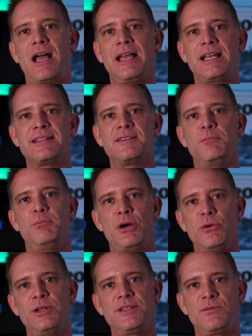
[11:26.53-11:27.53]
I got some
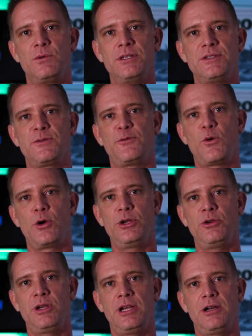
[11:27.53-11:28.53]
bonus ones for
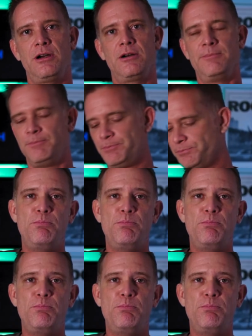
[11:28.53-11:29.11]
you here.